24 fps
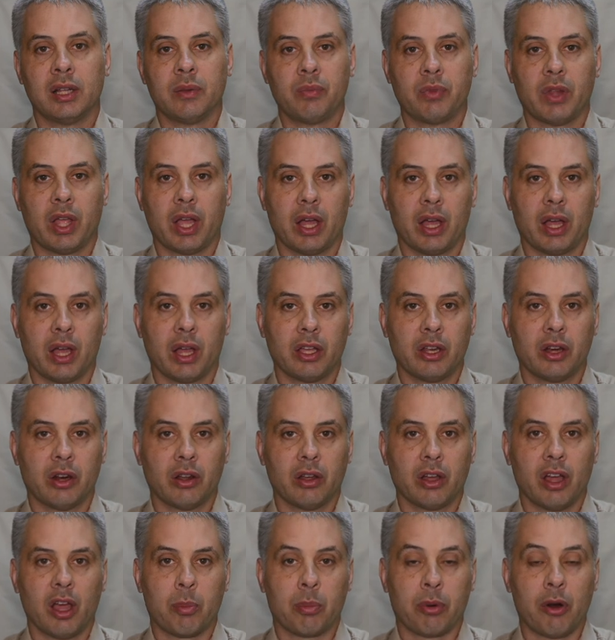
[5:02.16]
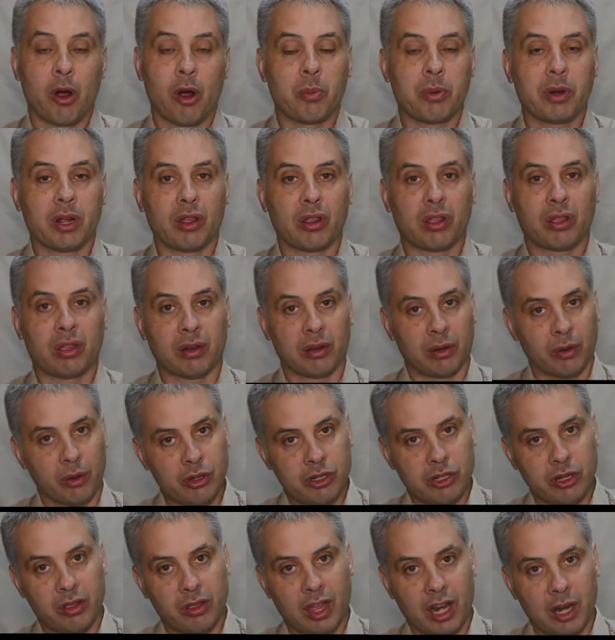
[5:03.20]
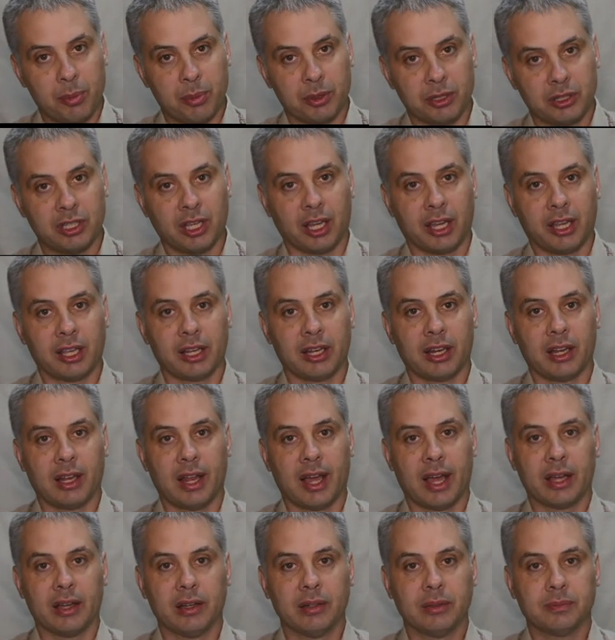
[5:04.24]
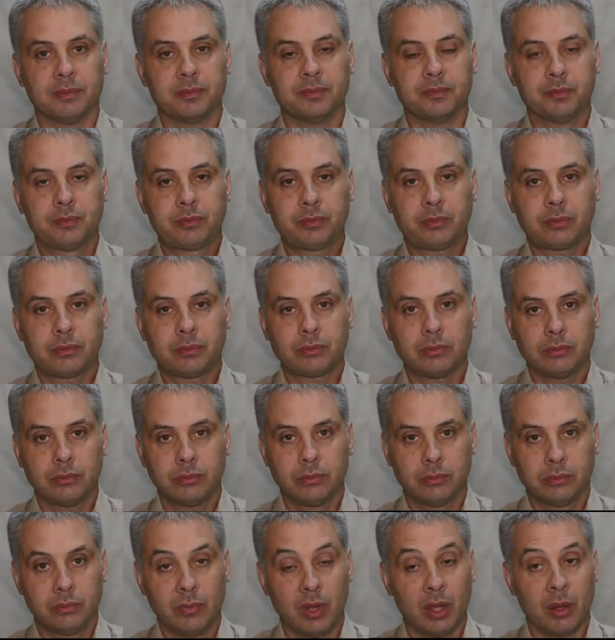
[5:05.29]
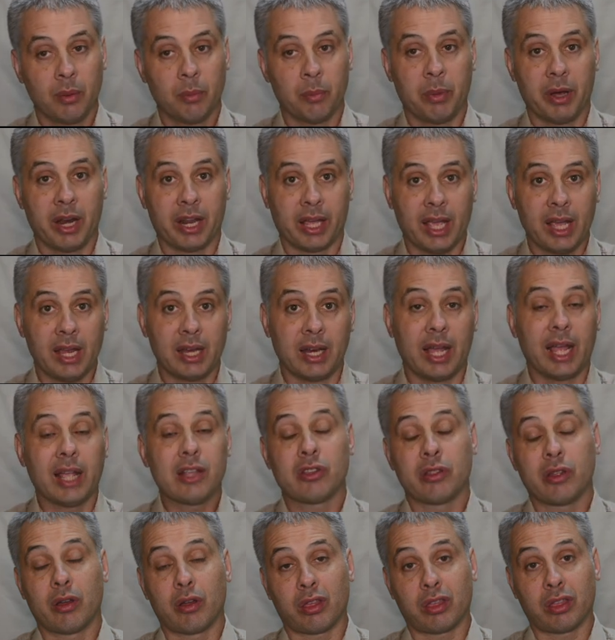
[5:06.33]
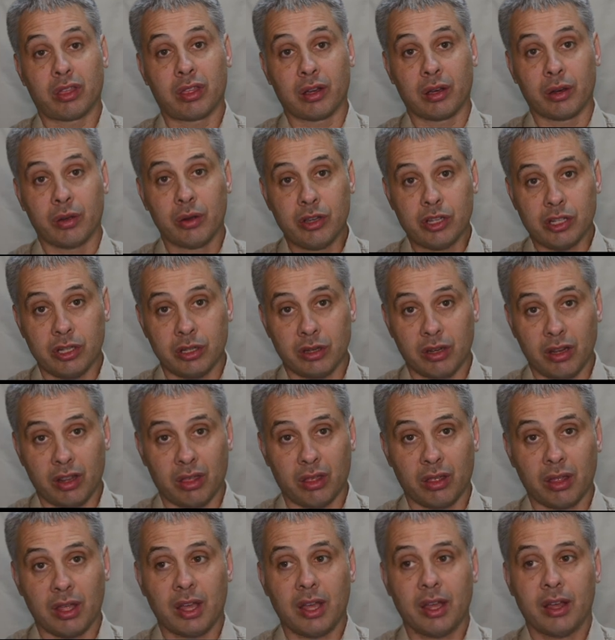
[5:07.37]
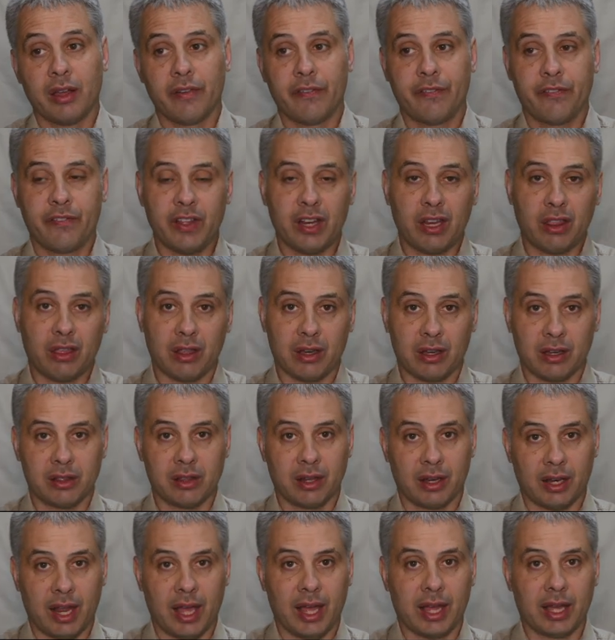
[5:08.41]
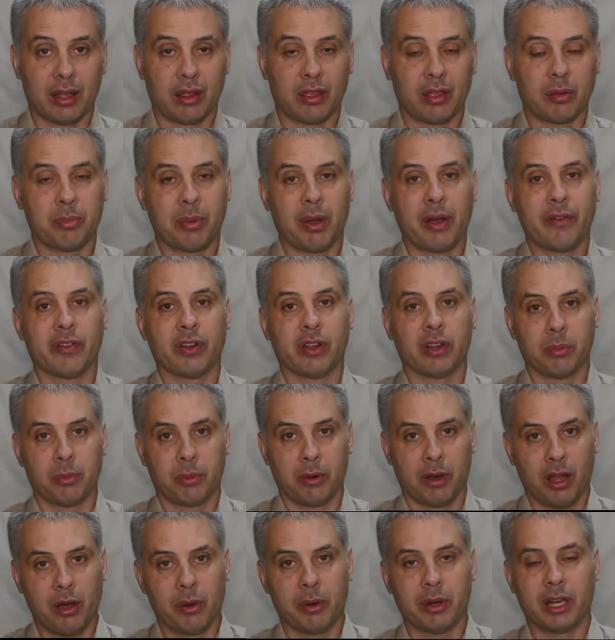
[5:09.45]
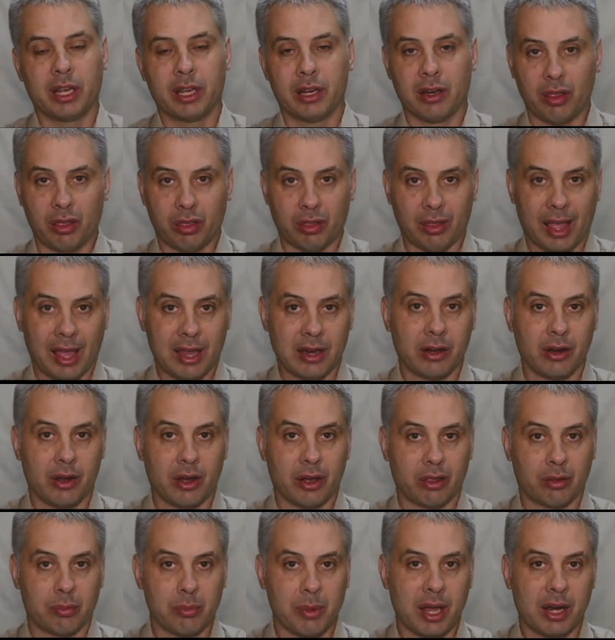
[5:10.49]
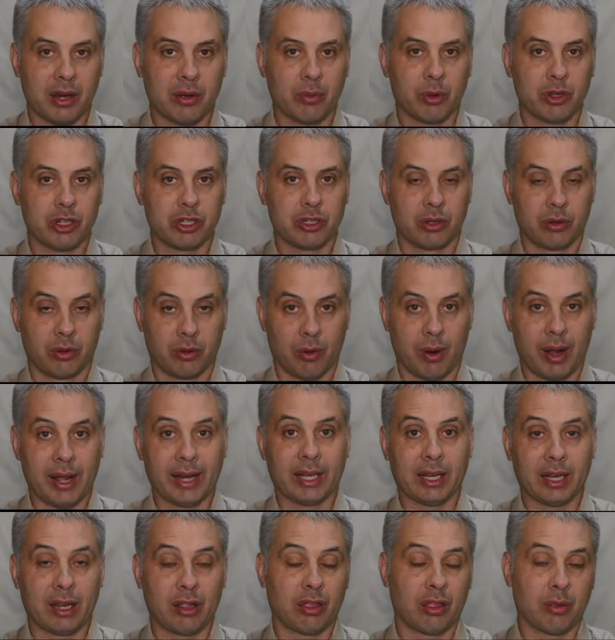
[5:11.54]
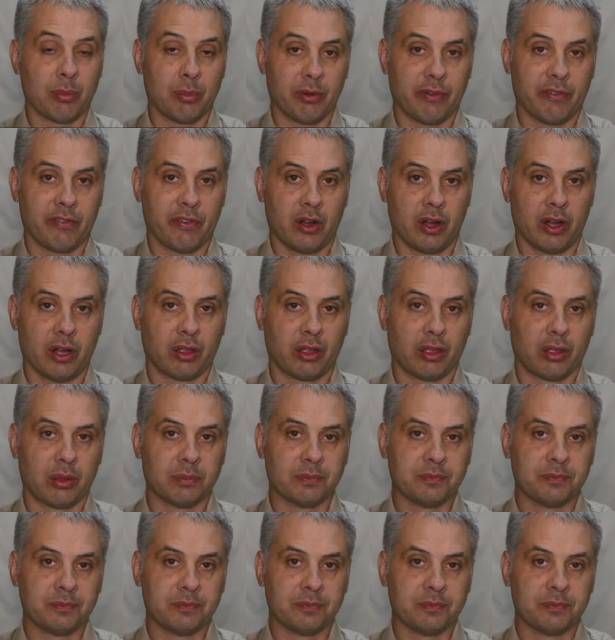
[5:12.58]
appropriate solutions at a particular layer. But again, each of those solutions fits into the layers above it and below it in a standardized manner, which greatly simplifies